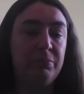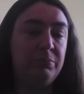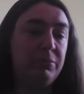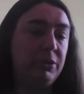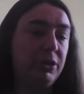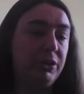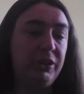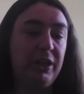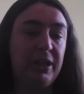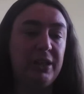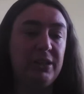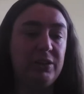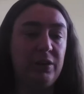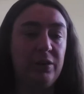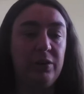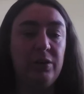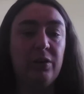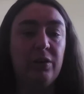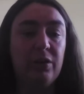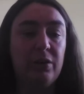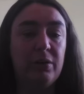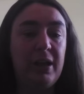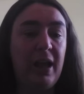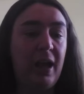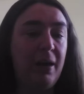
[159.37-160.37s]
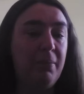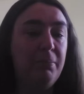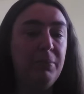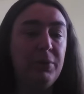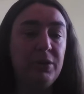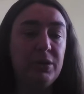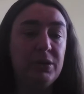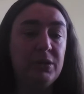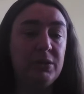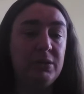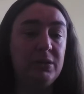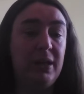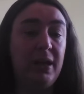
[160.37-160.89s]
projects going on
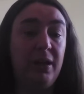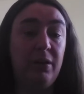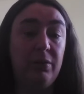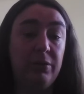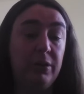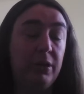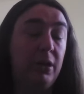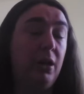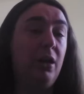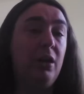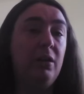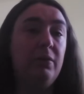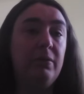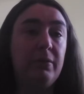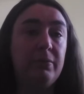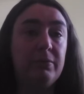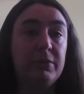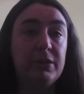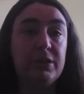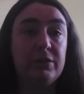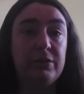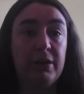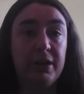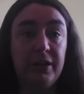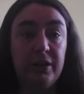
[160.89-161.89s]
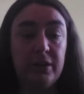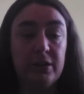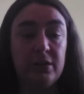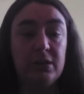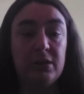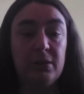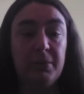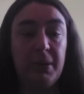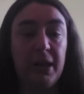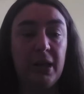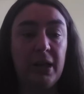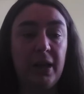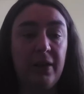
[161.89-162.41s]
campus now that COVID
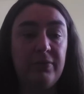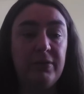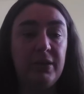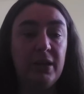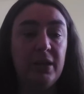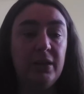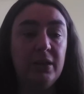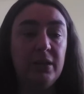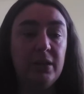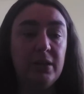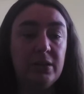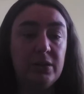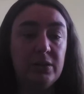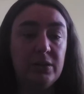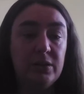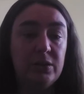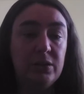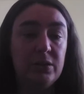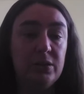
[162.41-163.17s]
restrictions are being lifted.